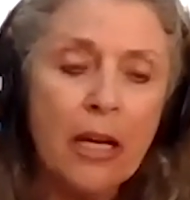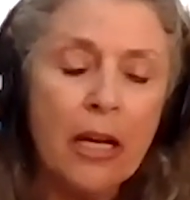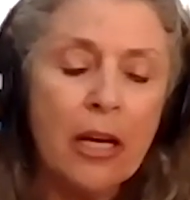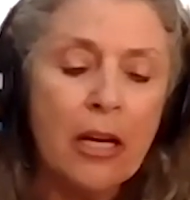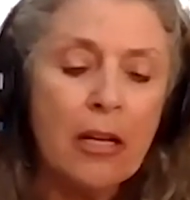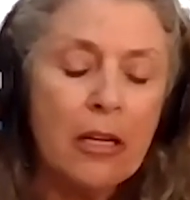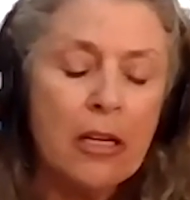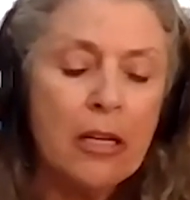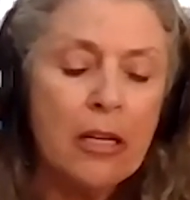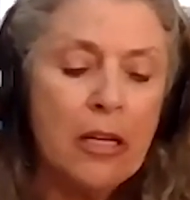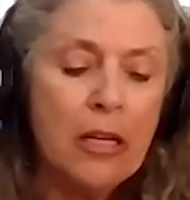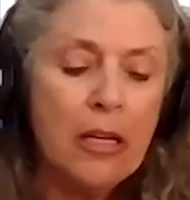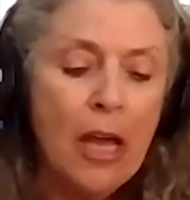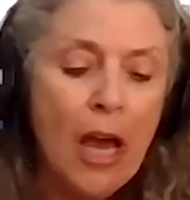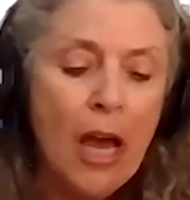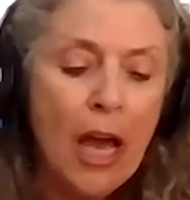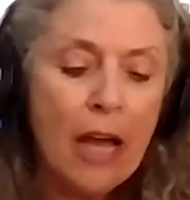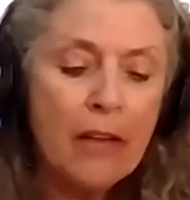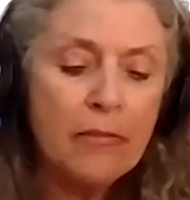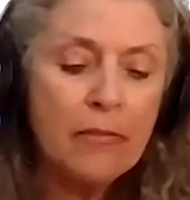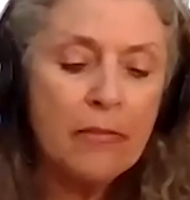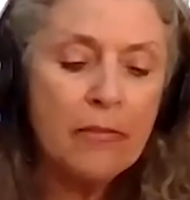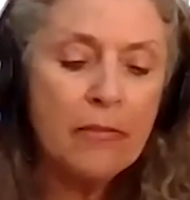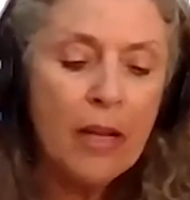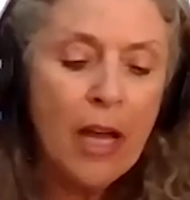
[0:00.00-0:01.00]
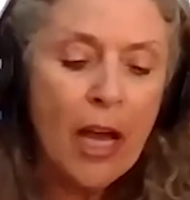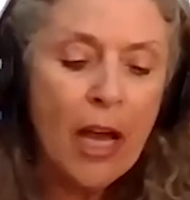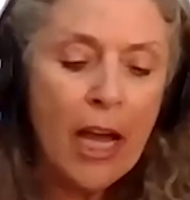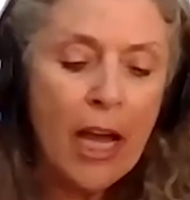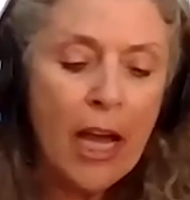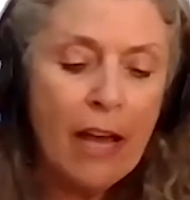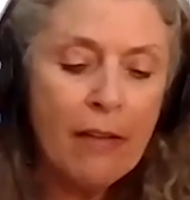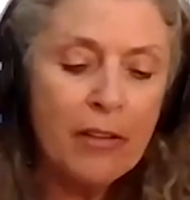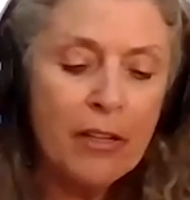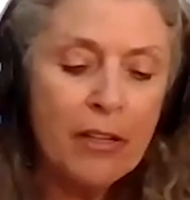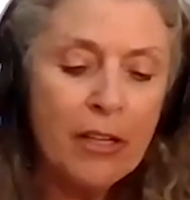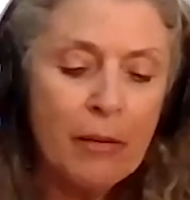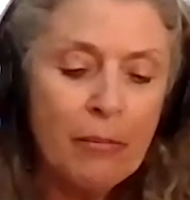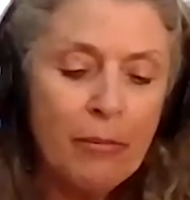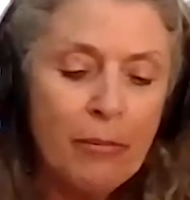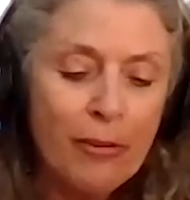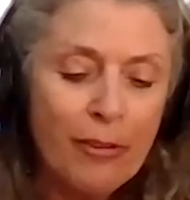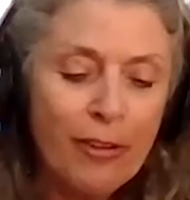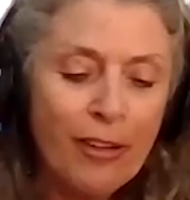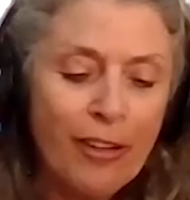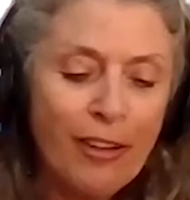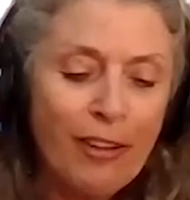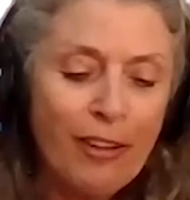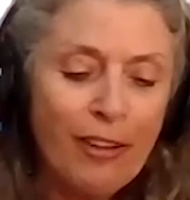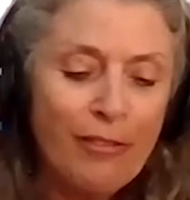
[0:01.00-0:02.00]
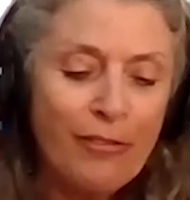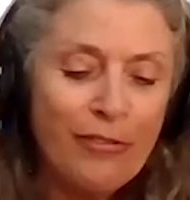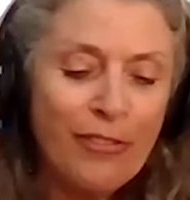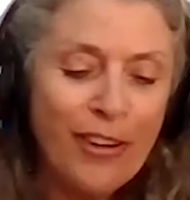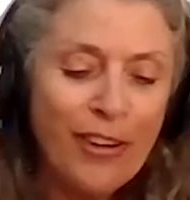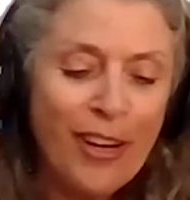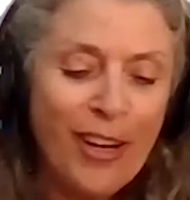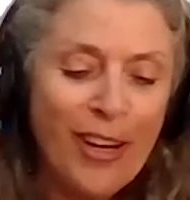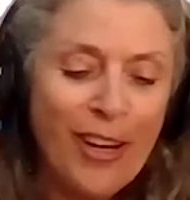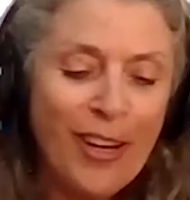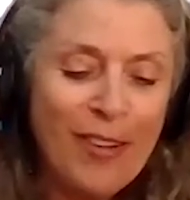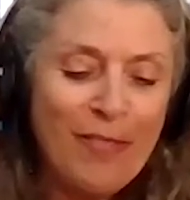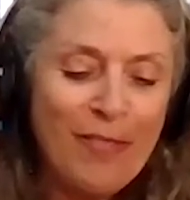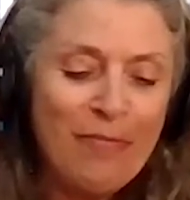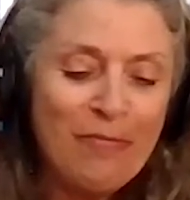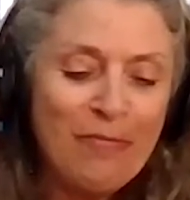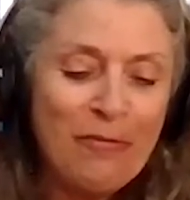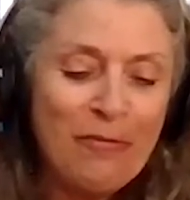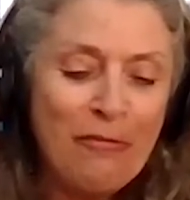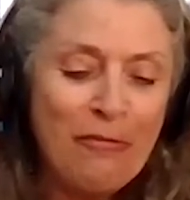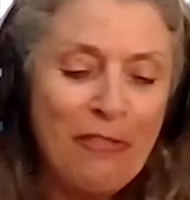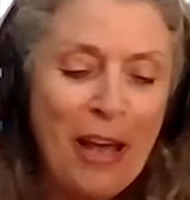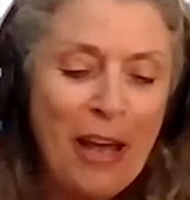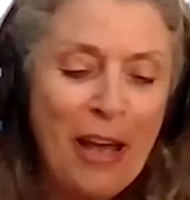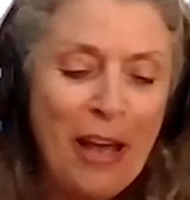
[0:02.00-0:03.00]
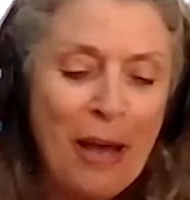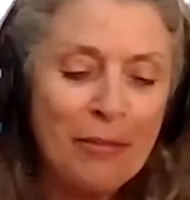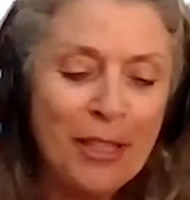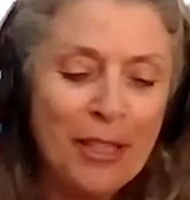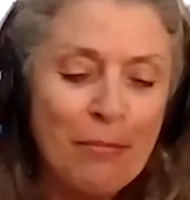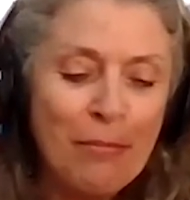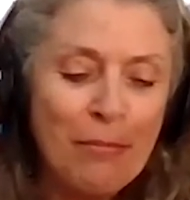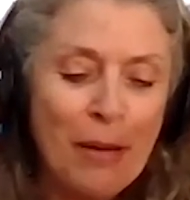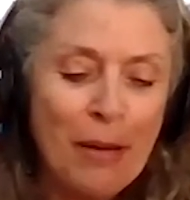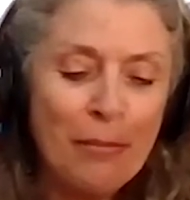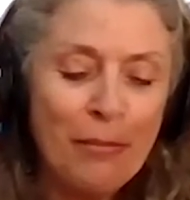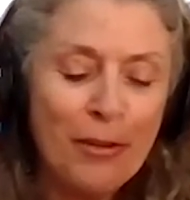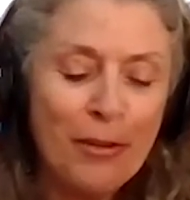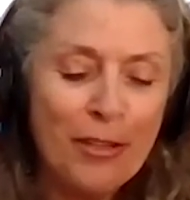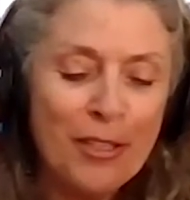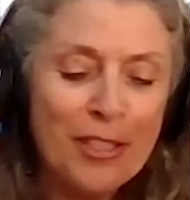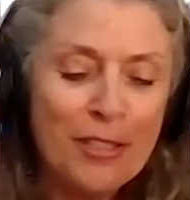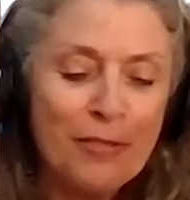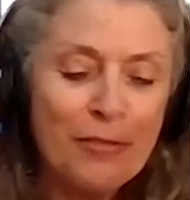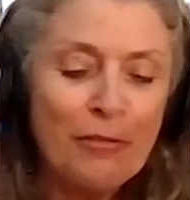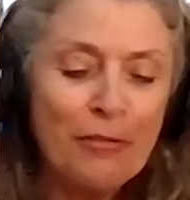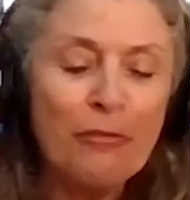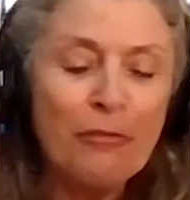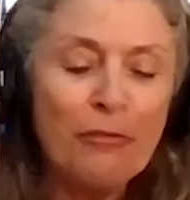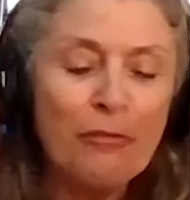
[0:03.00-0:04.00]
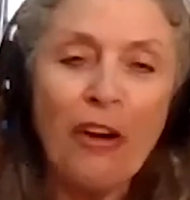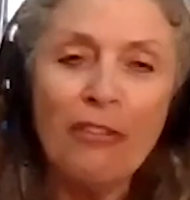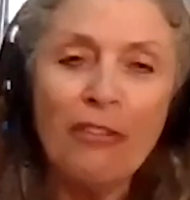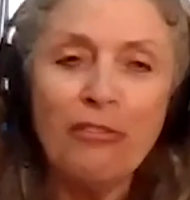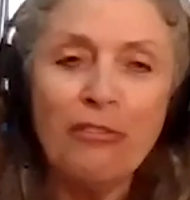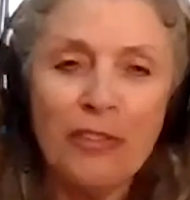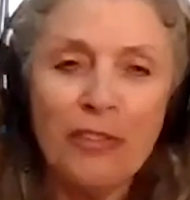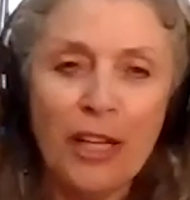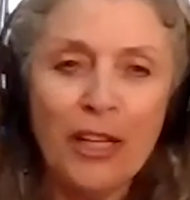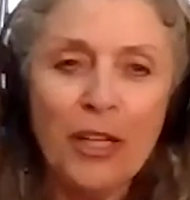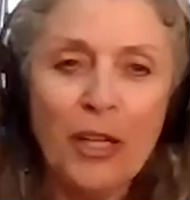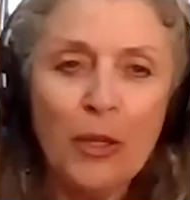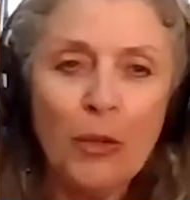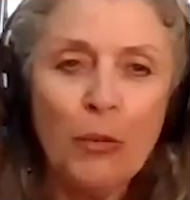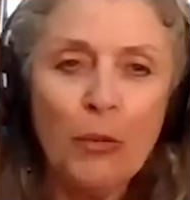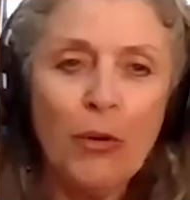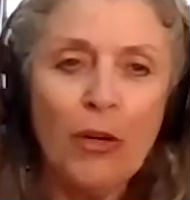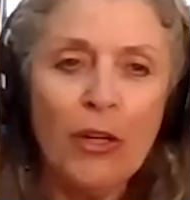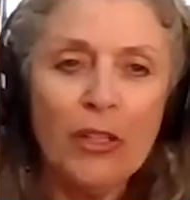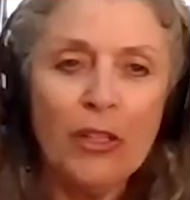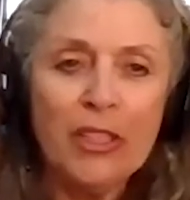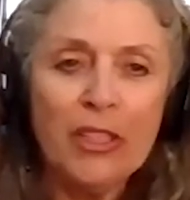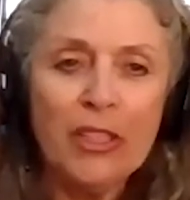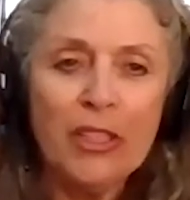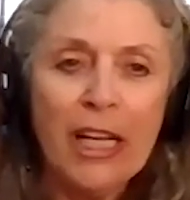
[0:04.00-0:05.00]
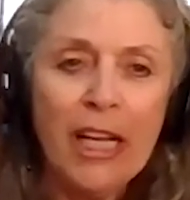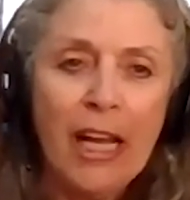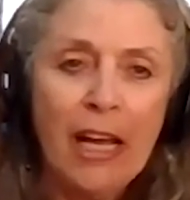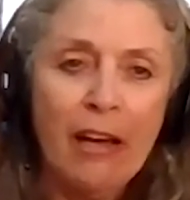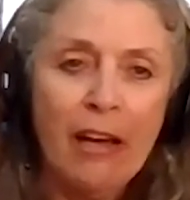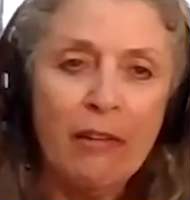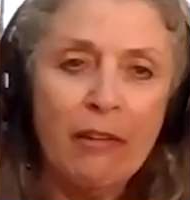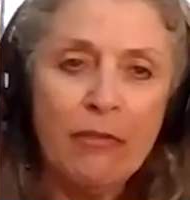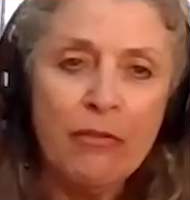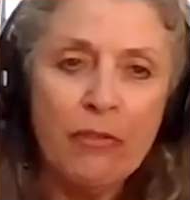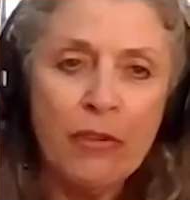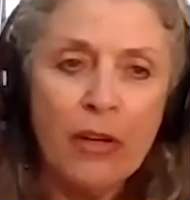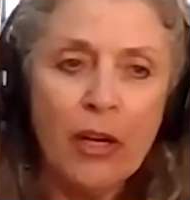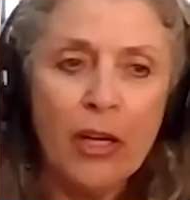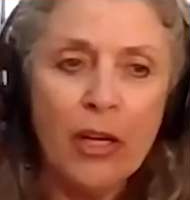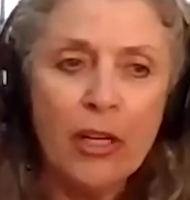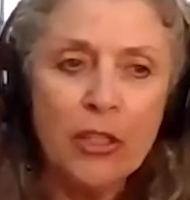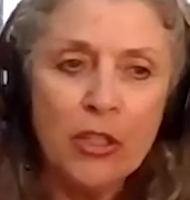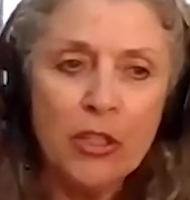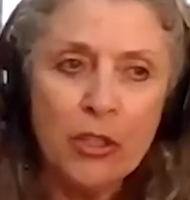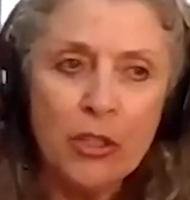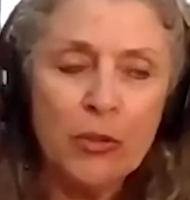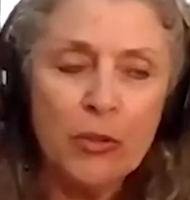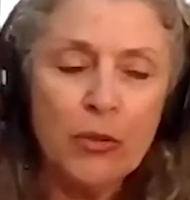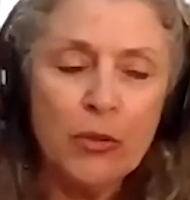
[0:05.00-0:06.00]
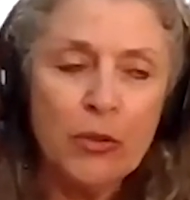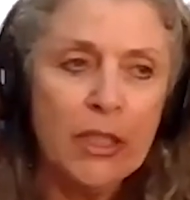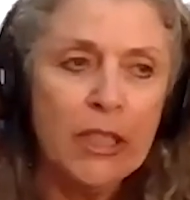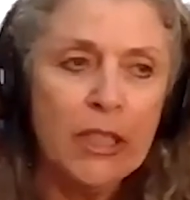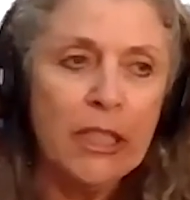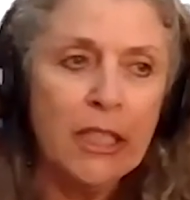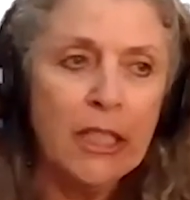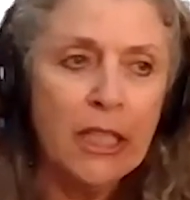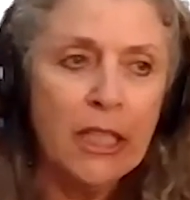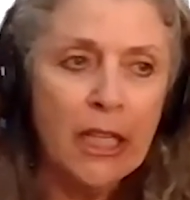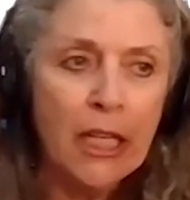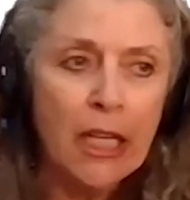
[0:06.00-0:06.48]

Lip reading: I have a number of family members far flung in the world. I have children